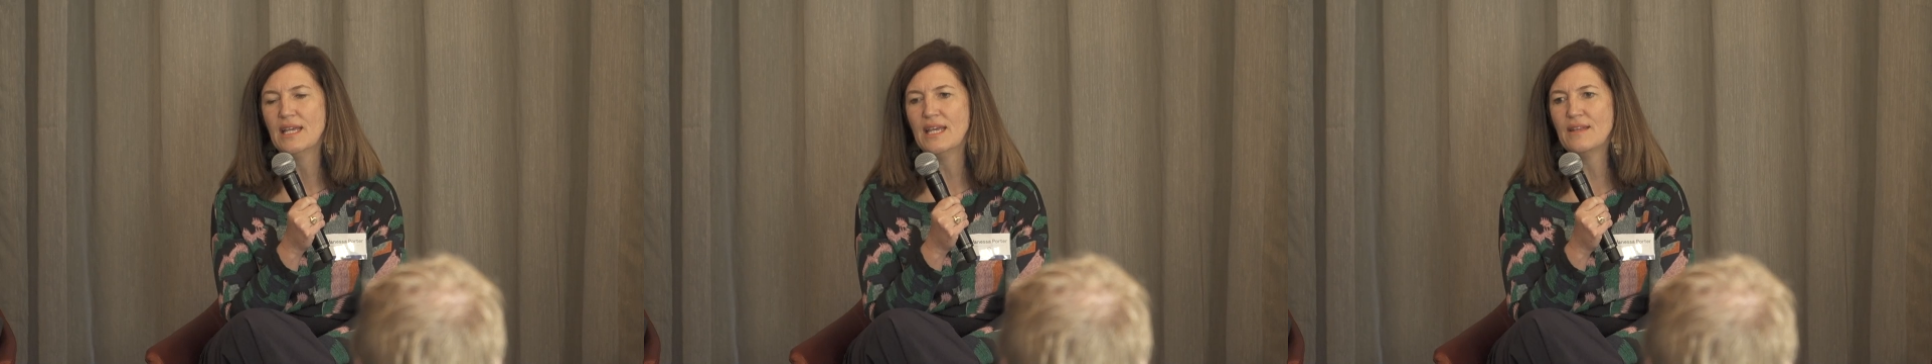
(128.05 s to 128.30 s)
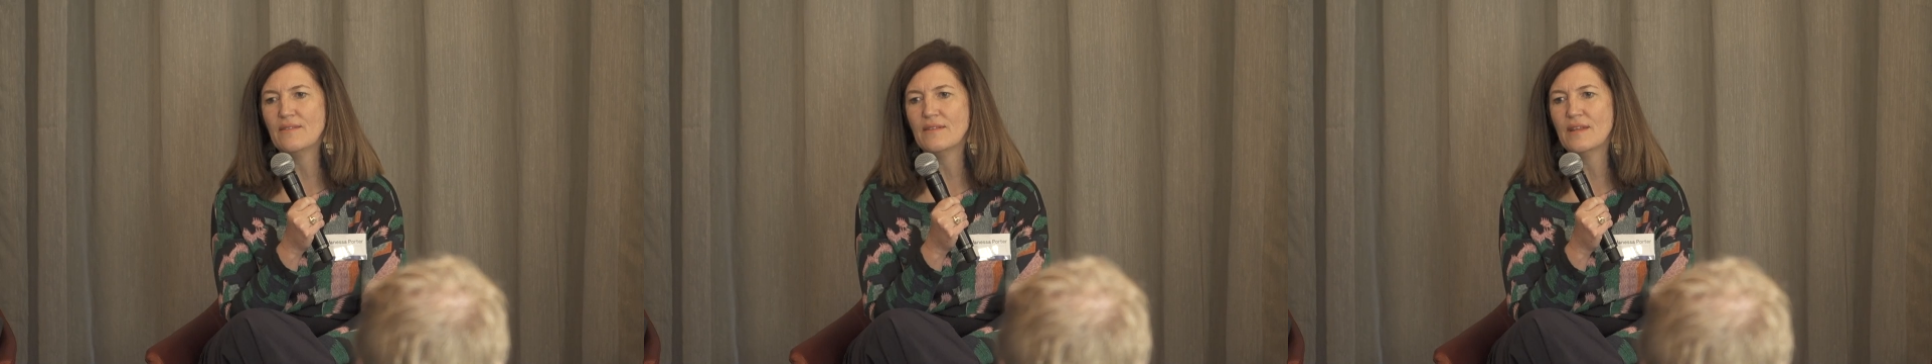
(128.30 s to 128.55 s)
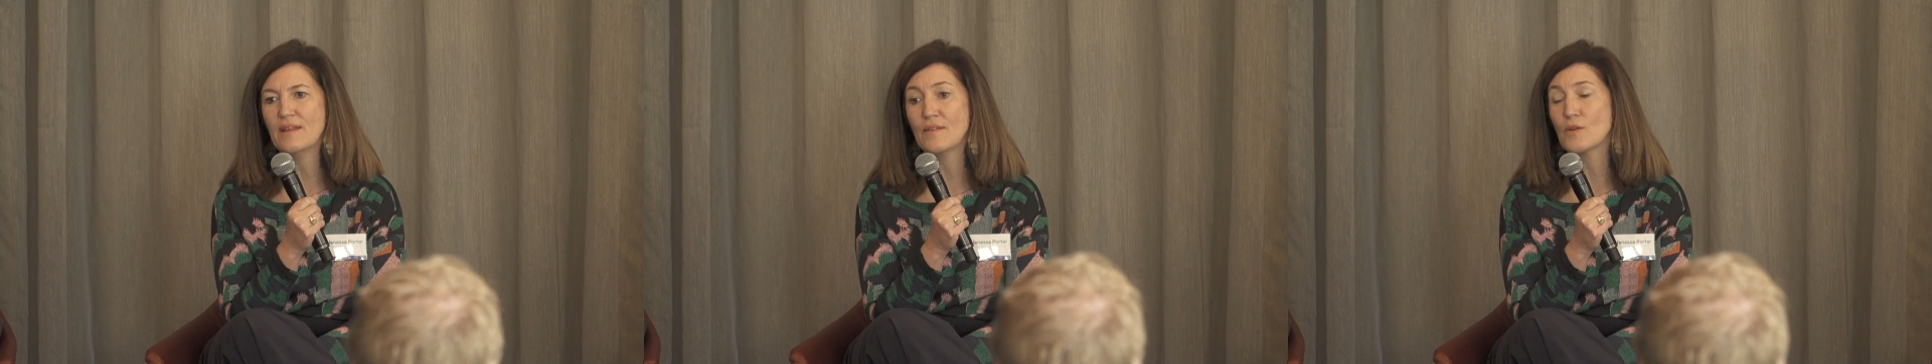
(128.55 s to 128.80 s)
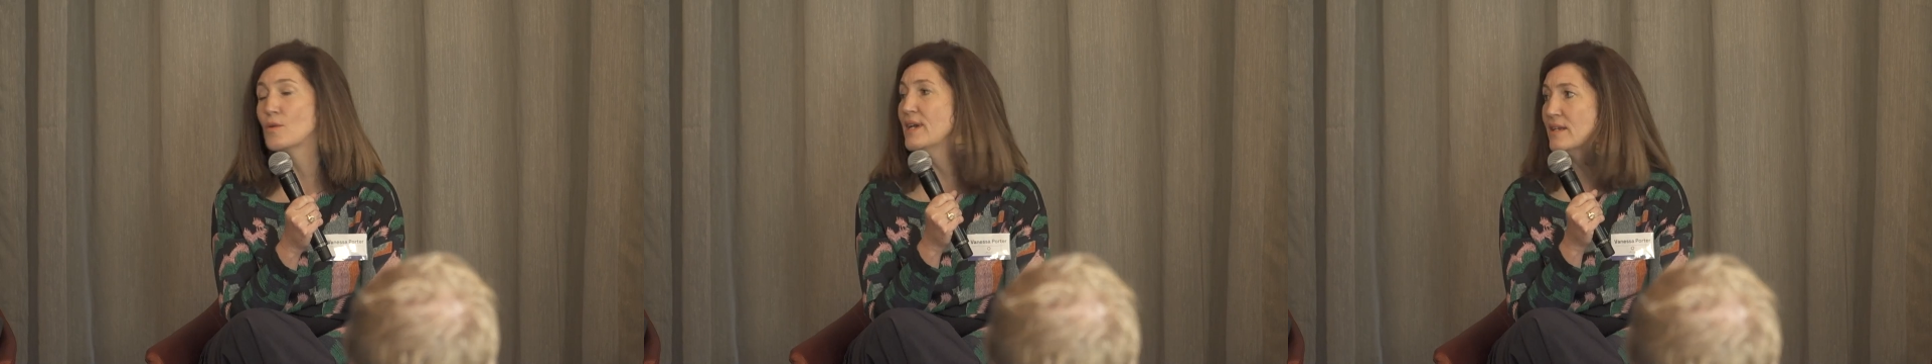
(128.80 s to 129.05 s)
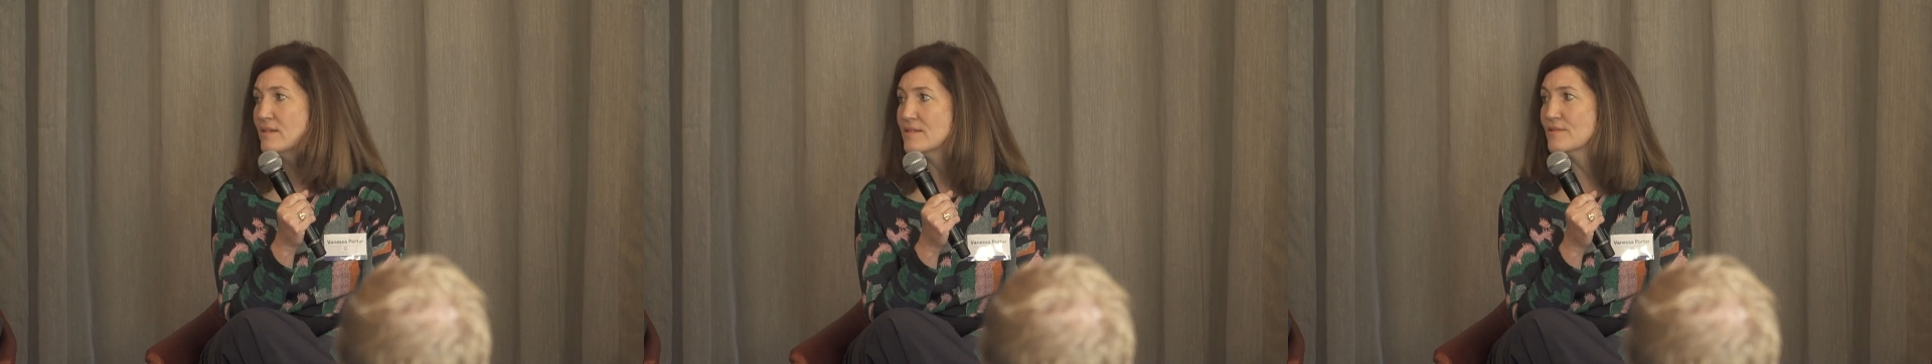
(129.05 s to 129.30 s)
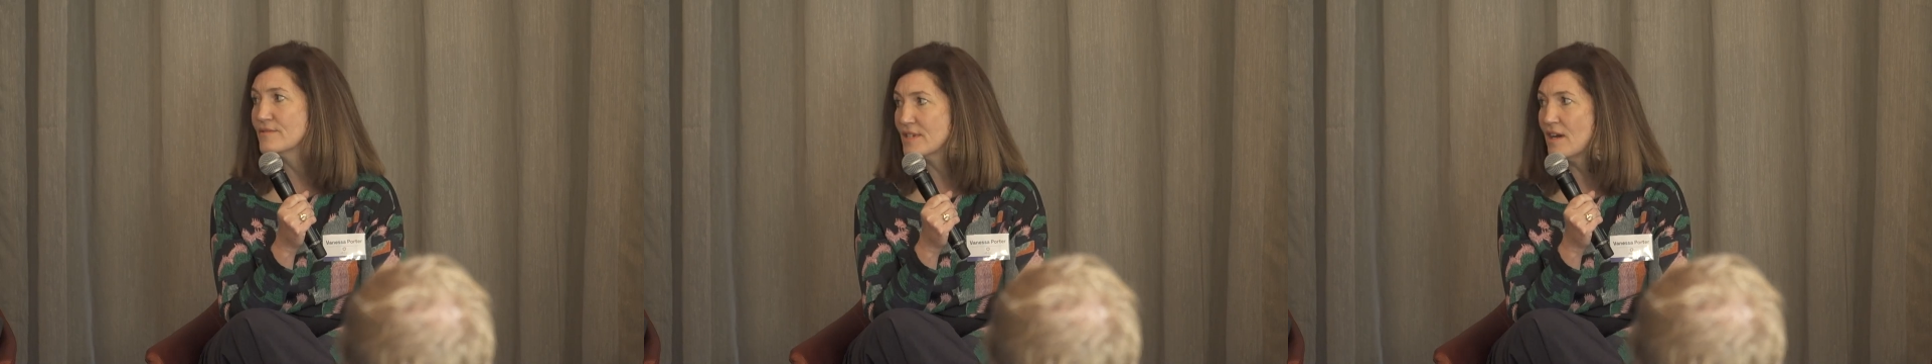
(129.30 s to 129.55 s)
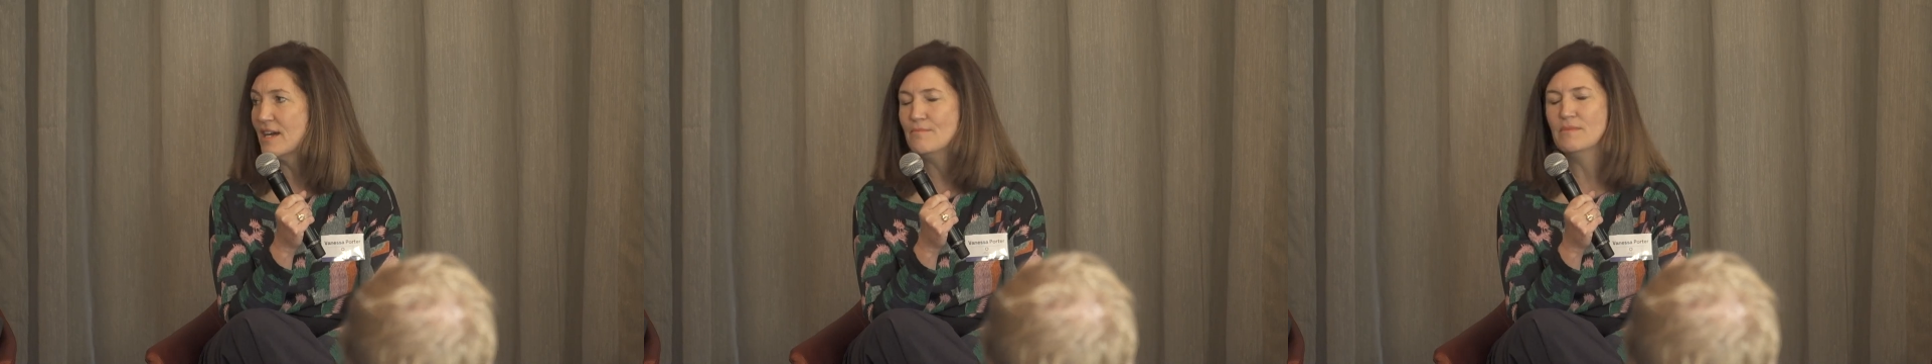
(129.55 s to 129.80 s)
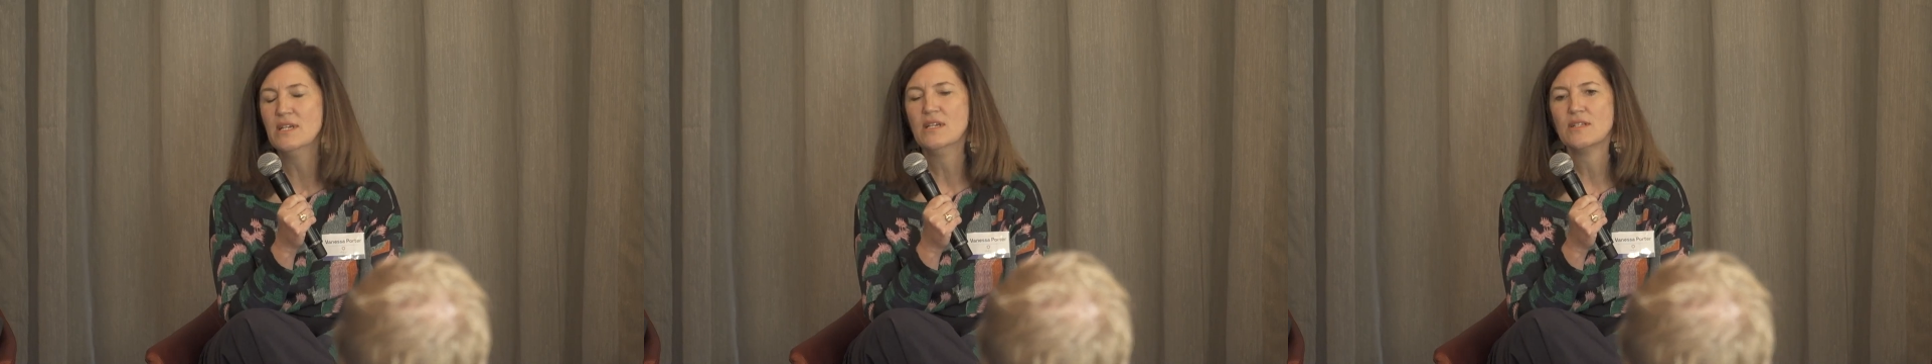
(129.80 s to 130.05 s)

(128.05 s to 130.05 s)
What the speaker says: in the quickness of time.